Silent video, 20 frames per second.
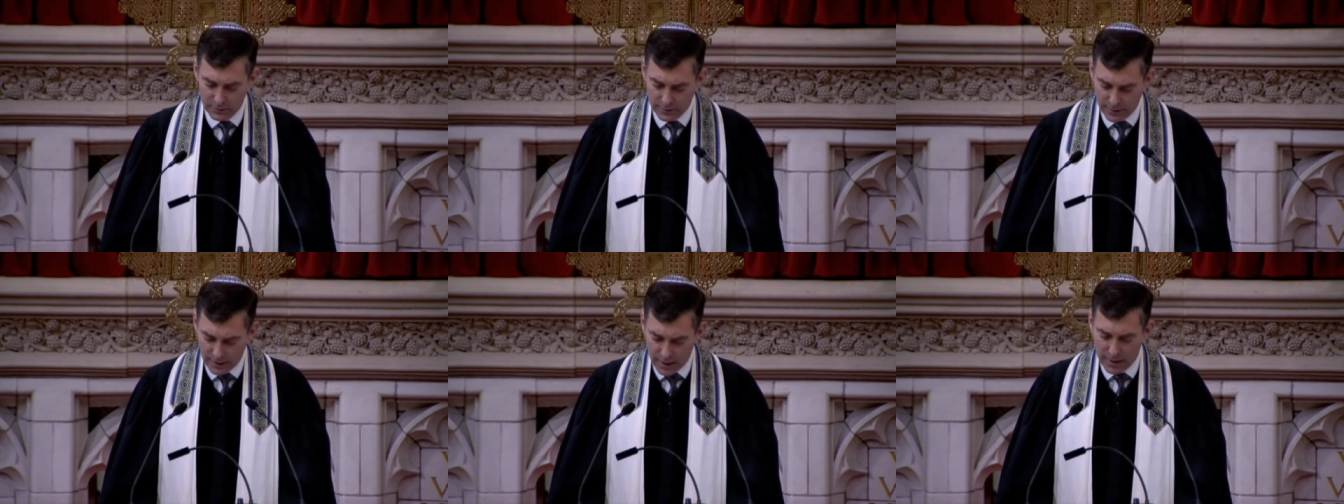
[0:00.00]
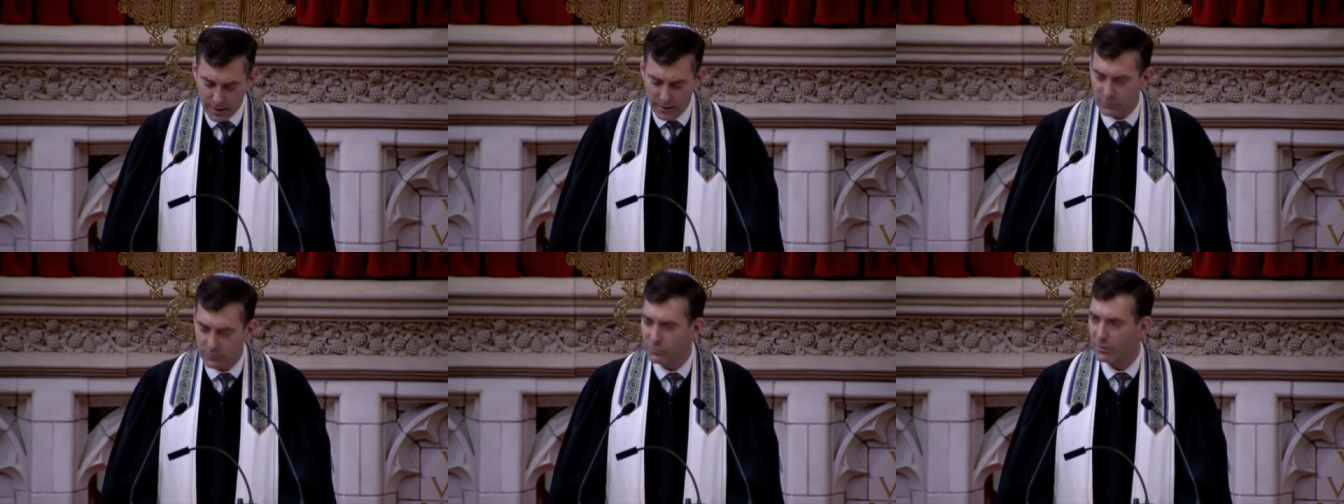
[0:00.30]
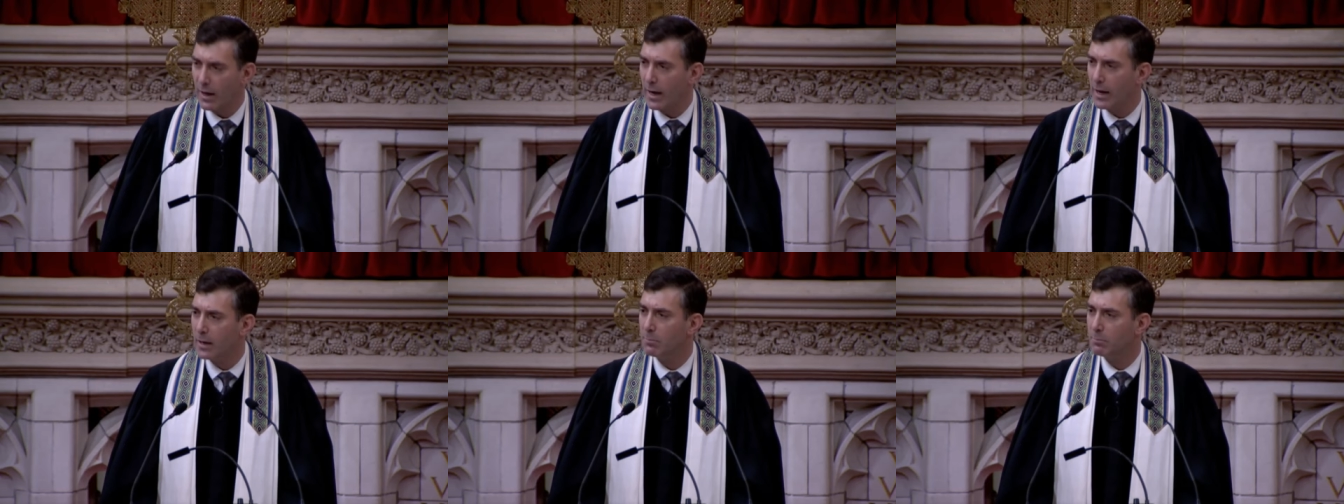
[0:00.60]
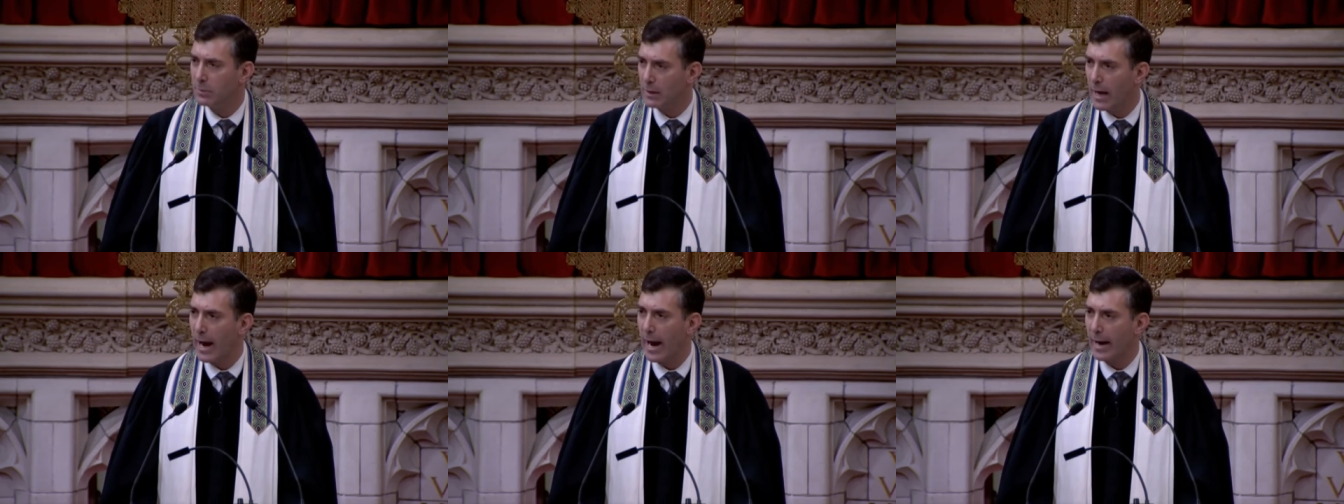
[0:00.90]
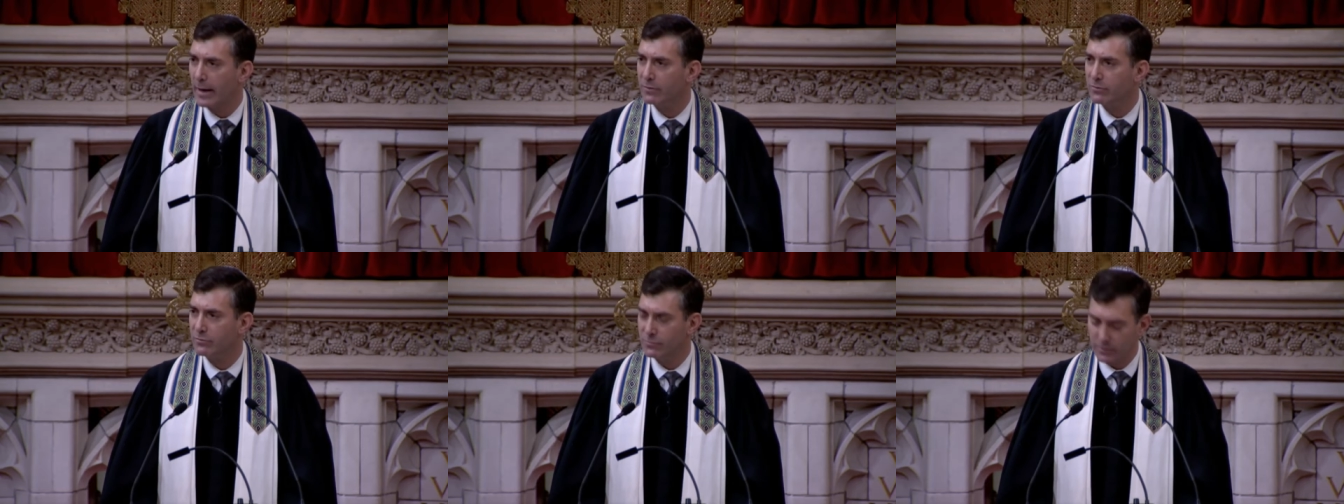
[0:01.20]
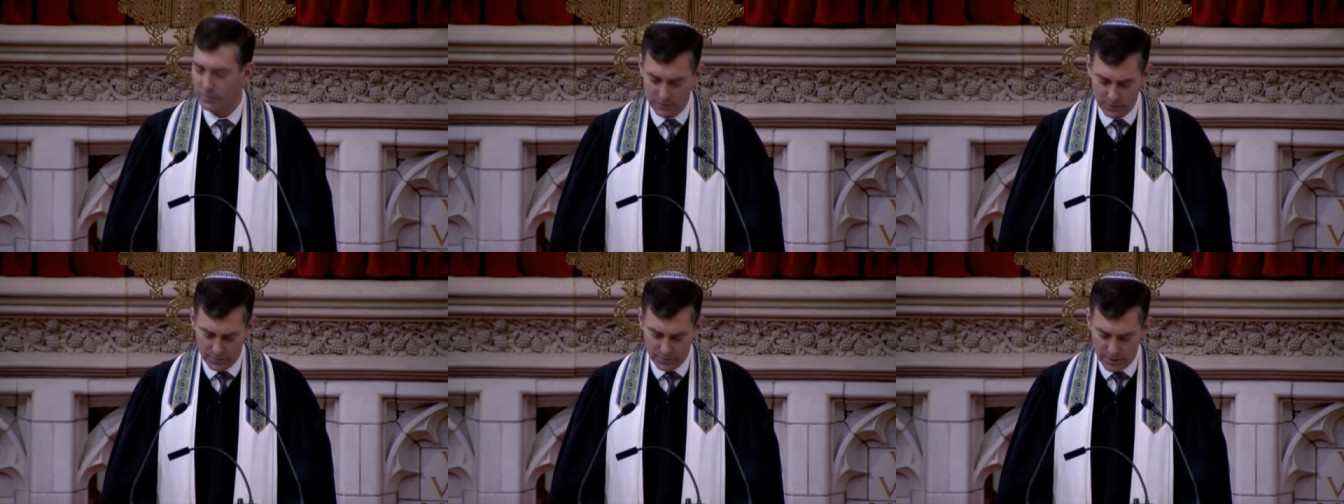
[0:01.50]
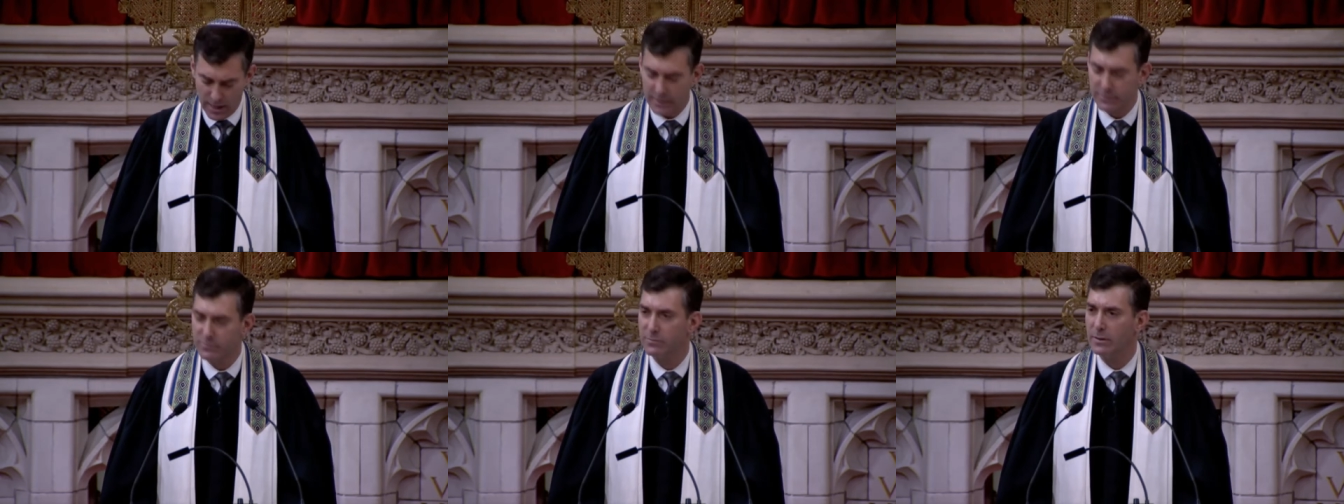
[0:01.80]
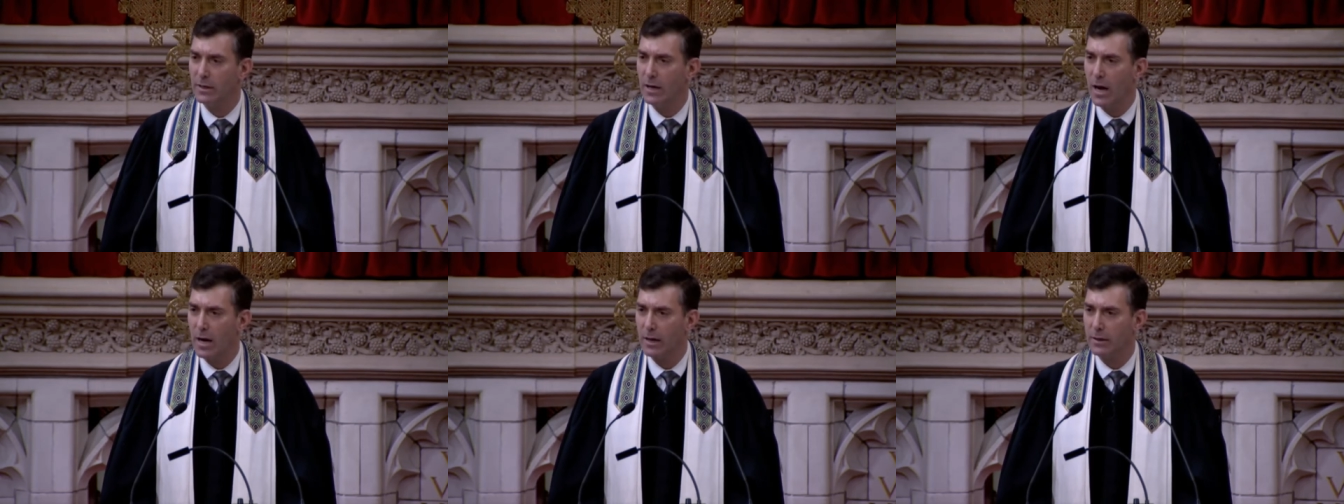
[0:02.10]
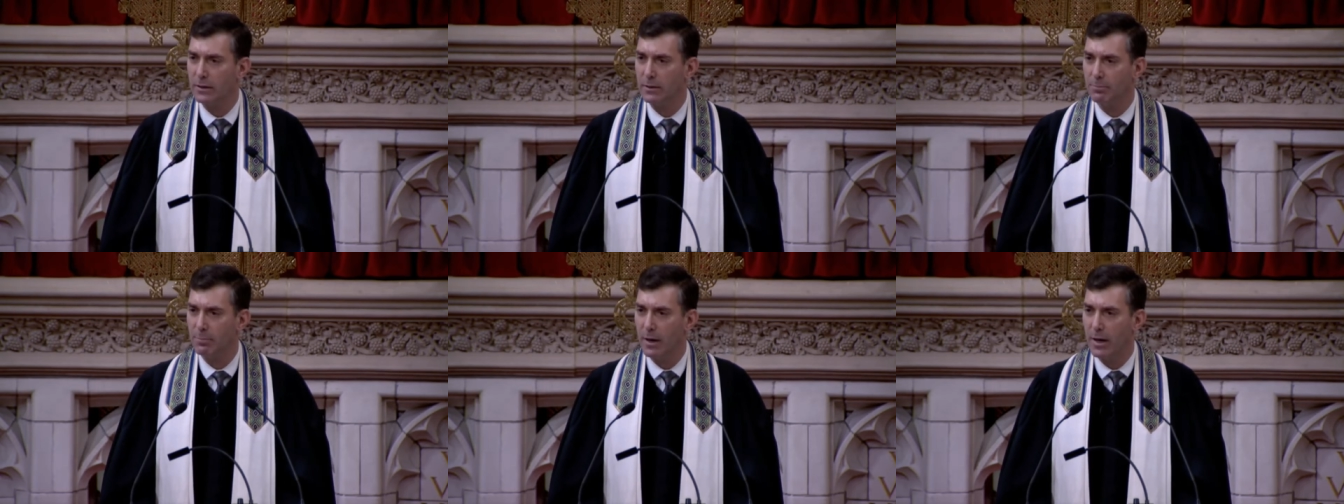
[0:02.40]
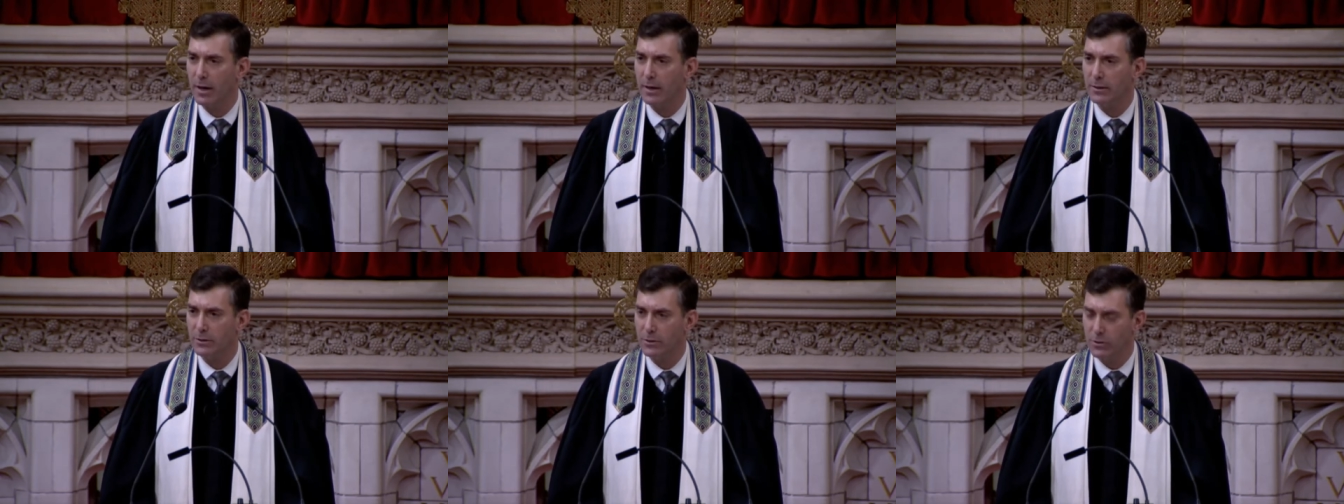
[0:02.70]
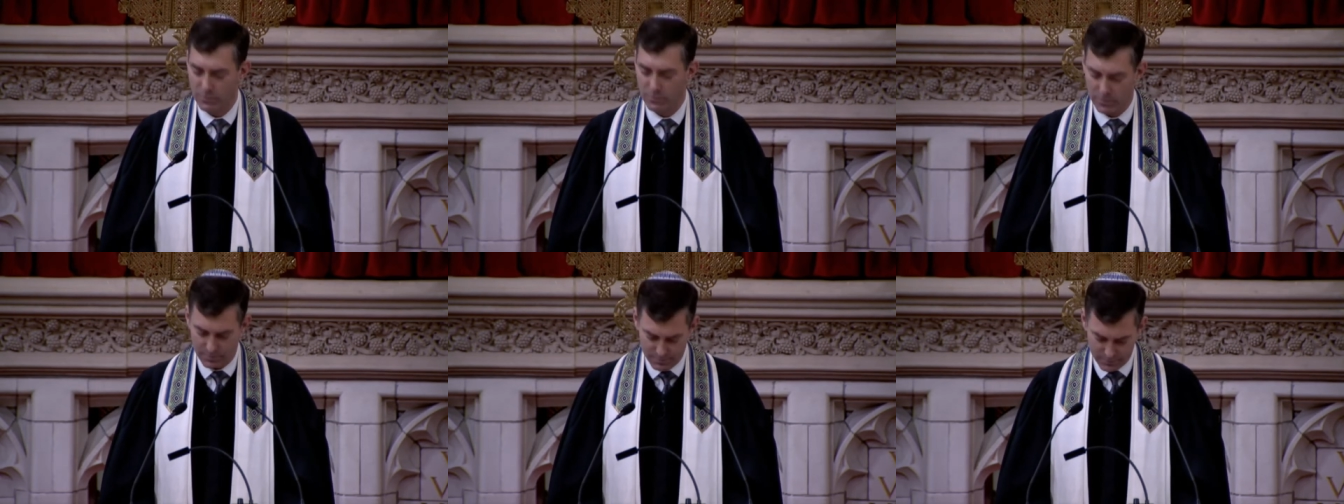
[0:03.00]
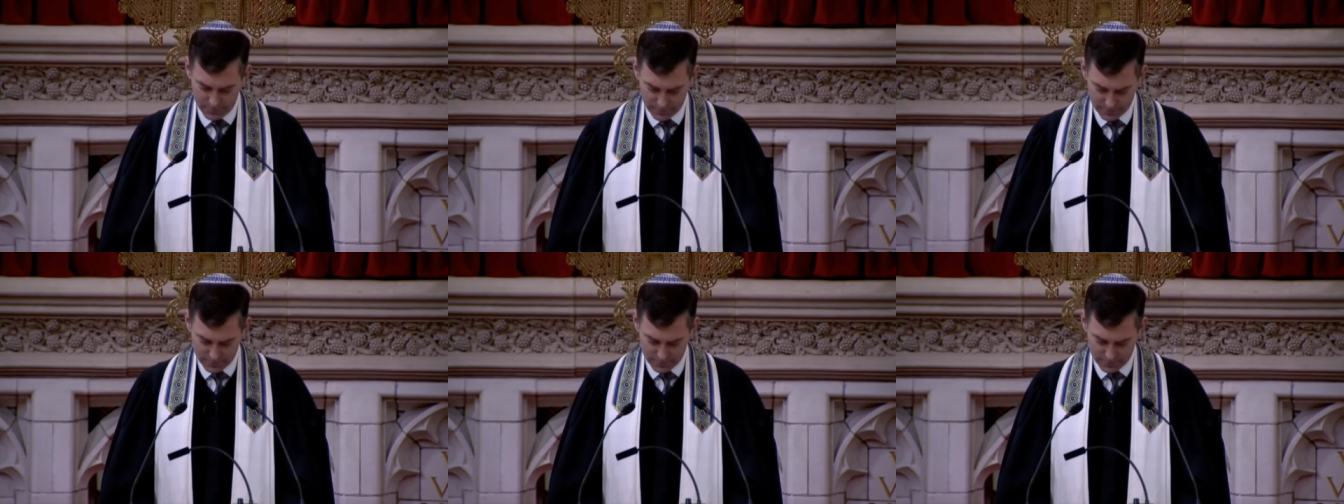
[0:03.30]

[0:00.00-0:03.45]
gays, and blacks in Nazi occupied Europe.